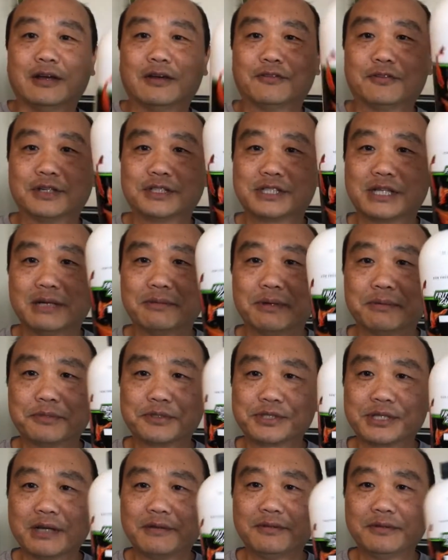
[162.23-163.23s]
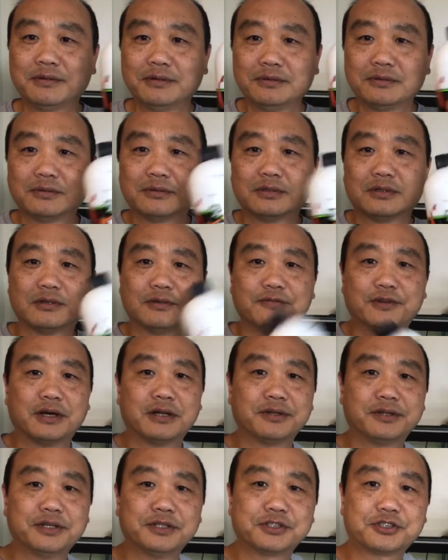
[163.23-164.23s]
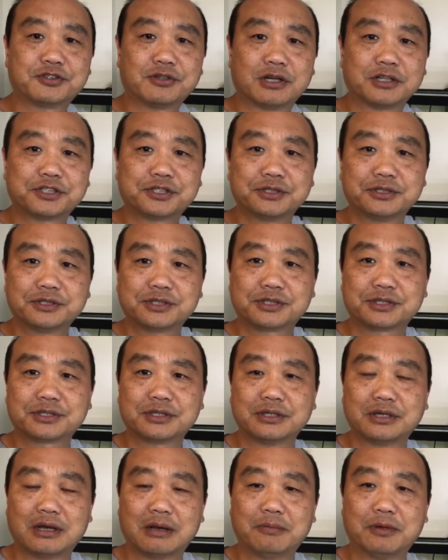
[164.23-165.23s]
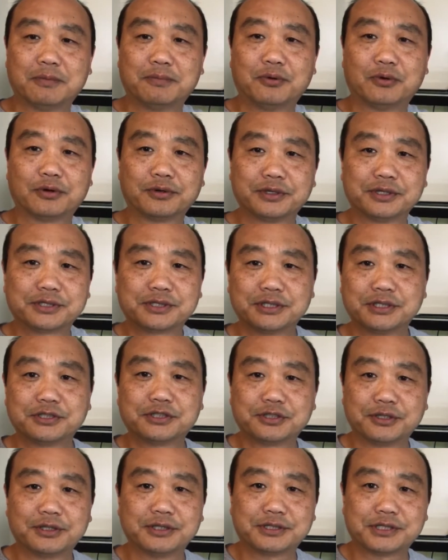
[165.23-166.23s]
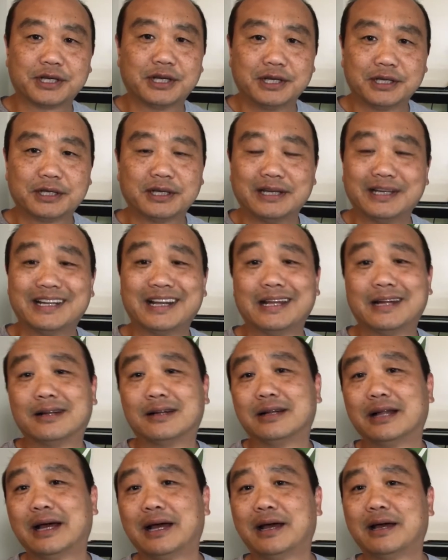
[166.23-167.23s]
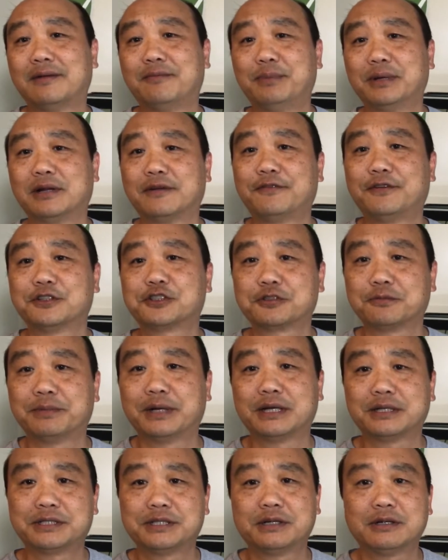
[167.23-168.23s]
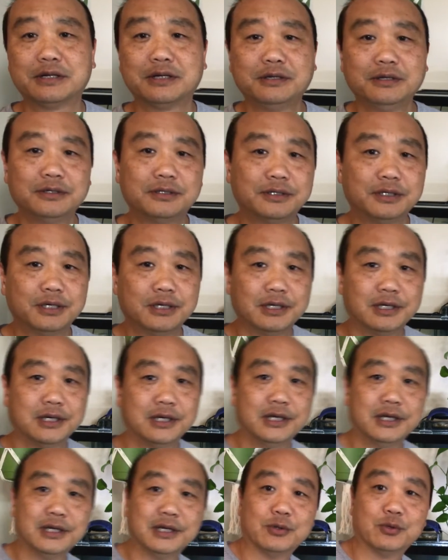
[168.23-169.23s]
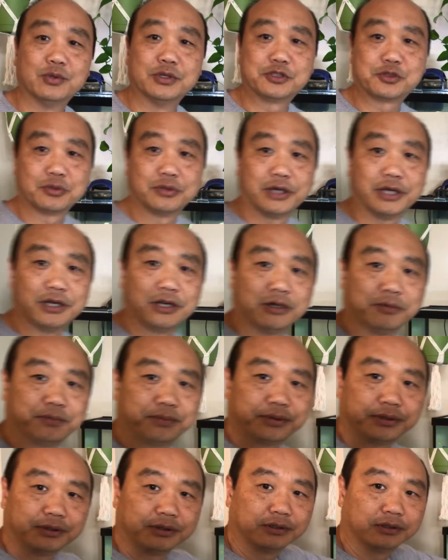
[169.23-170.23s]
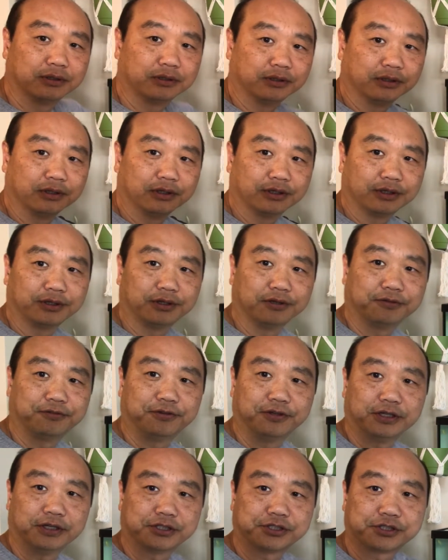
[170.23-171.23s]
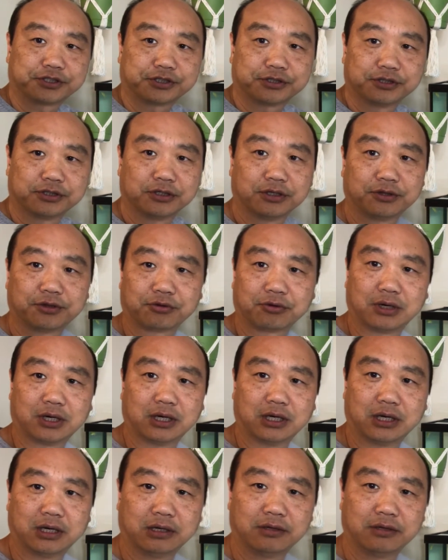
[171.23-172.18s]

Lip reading: Xtreme number 7. Follow the instructions. I'm going to pour this into the tank and it'll add beneficial bacteria, which will help the fish thrive.